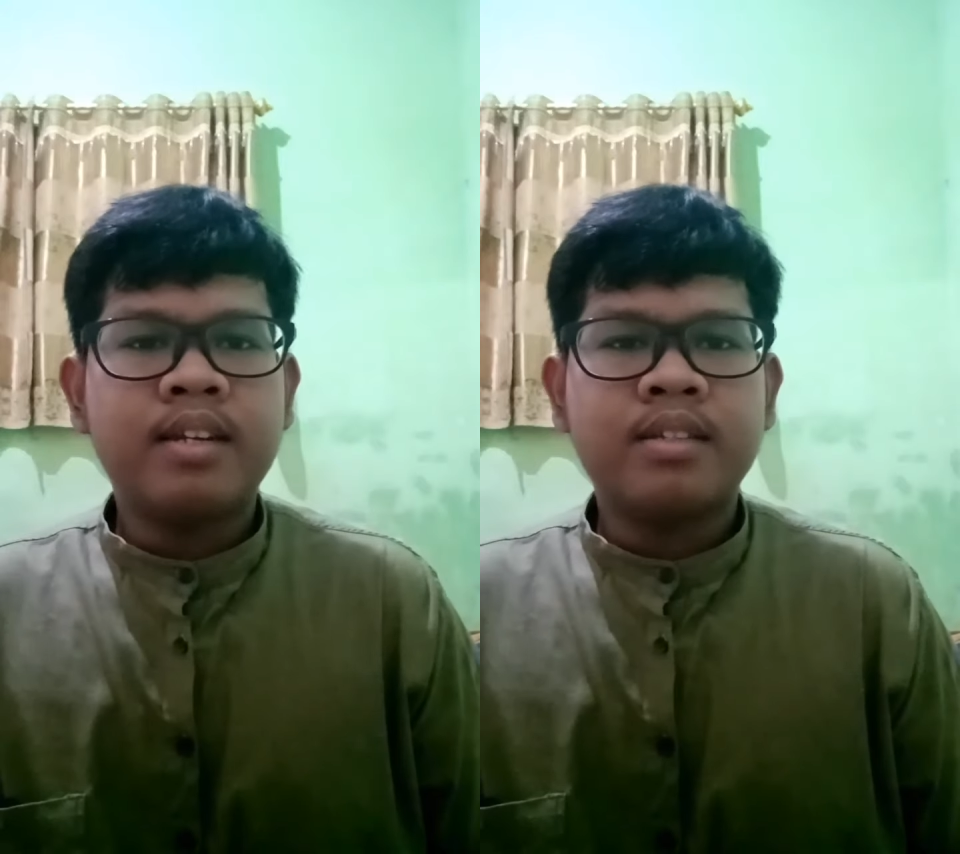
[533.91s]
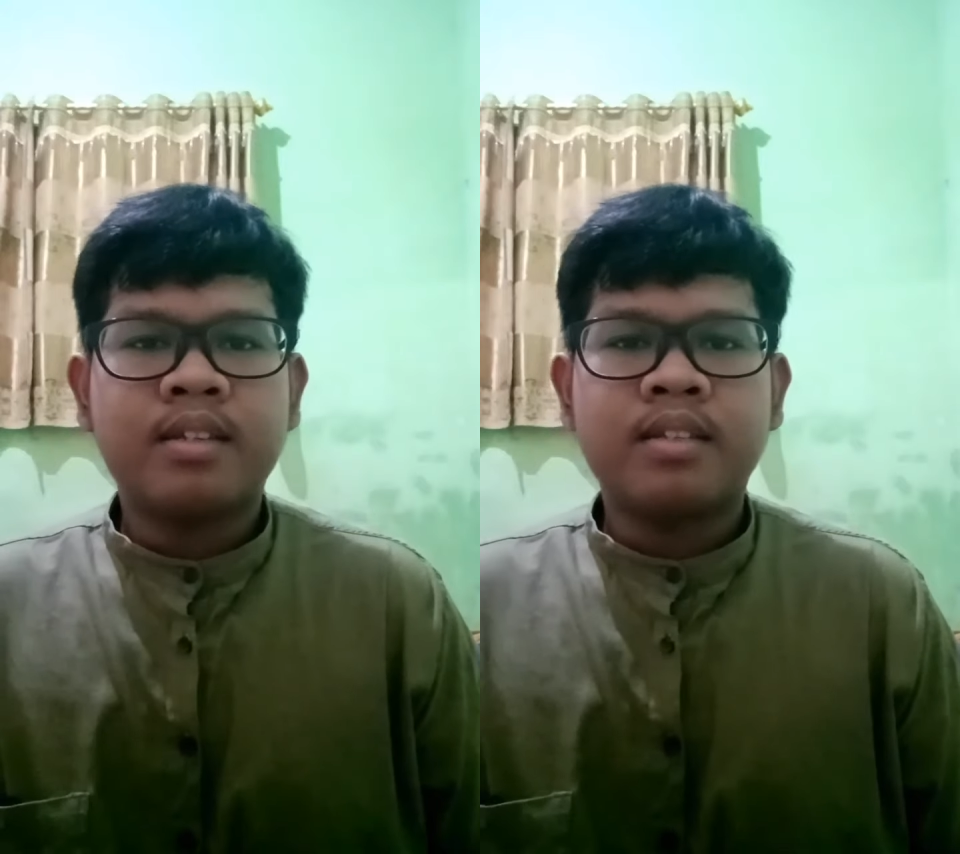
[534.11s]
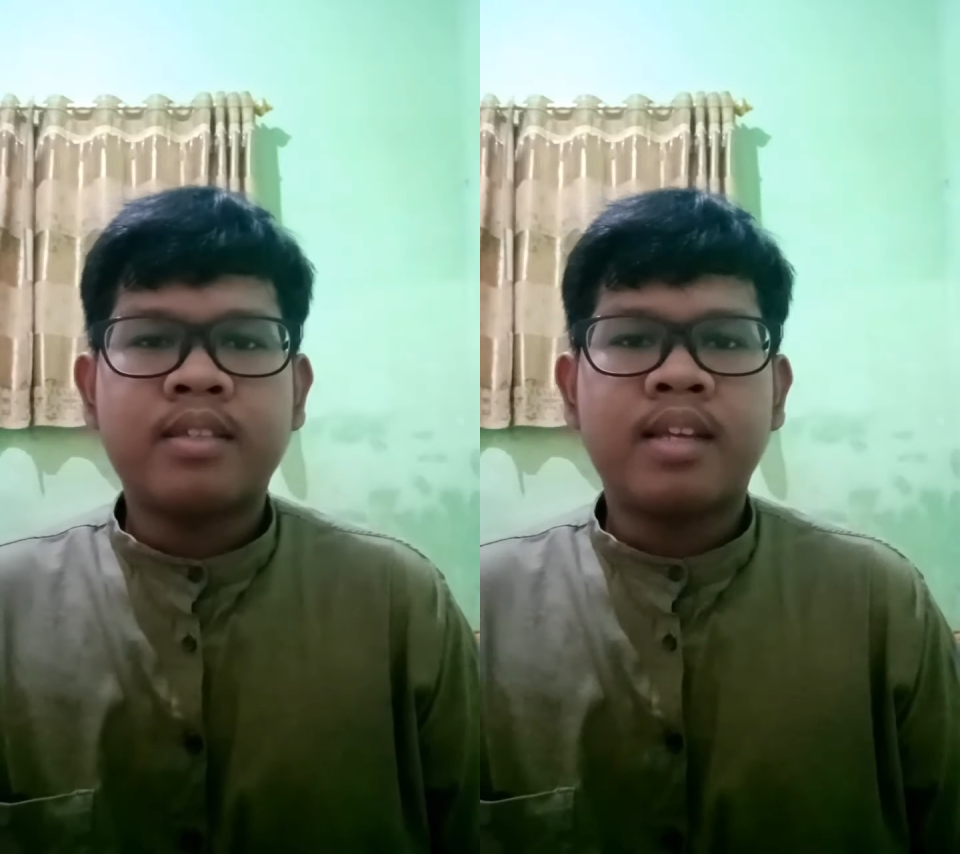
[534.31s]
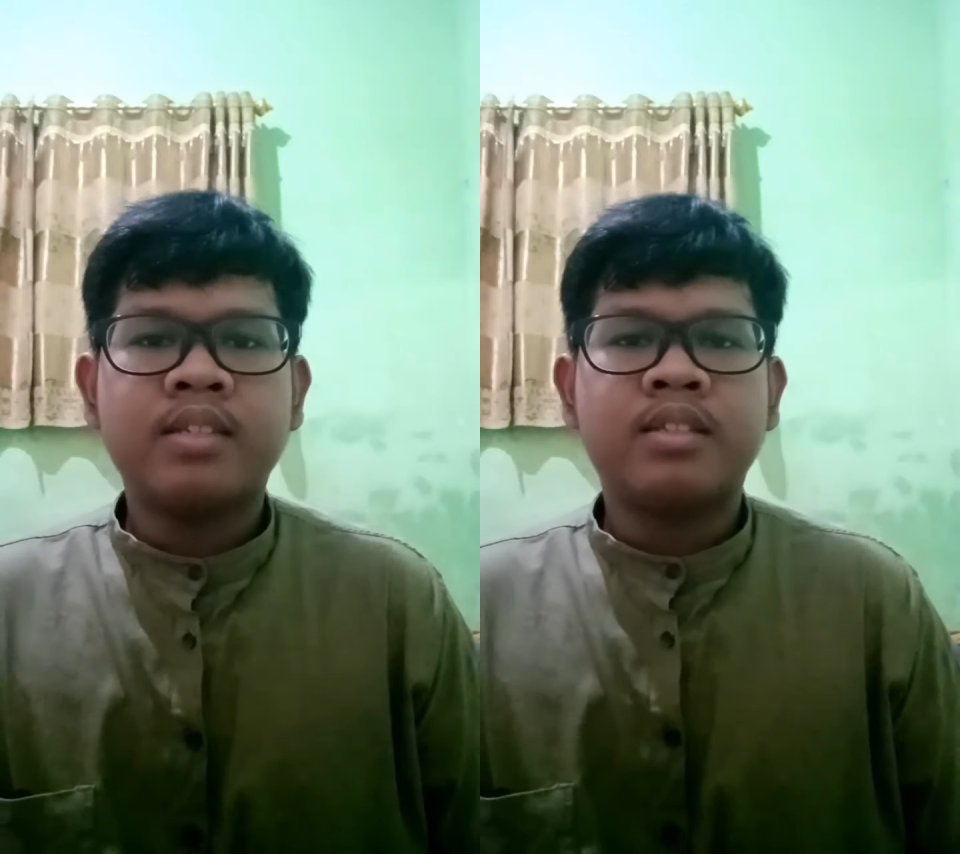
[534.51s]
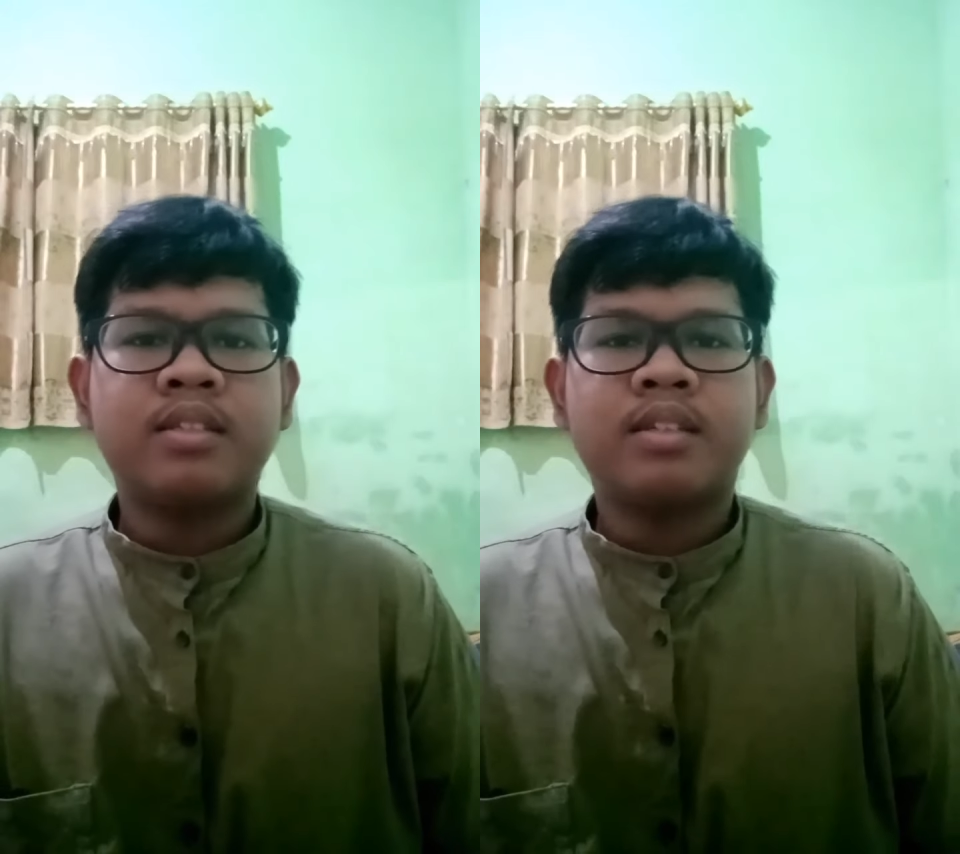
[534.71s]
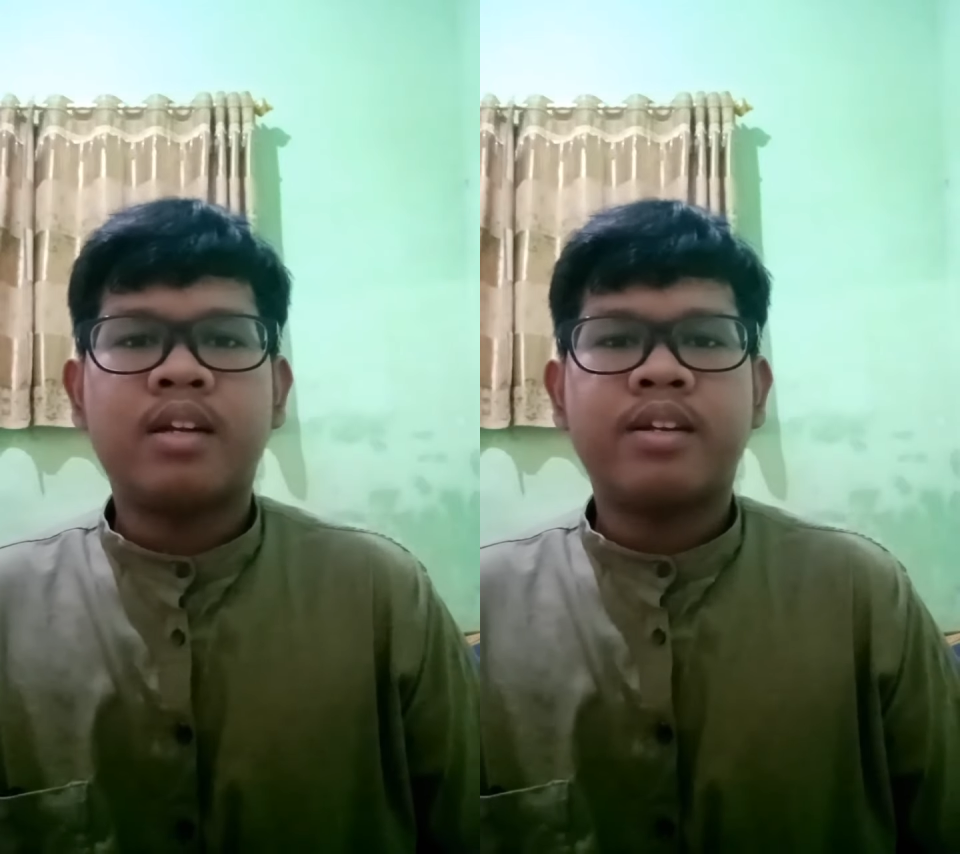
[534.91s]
the sentence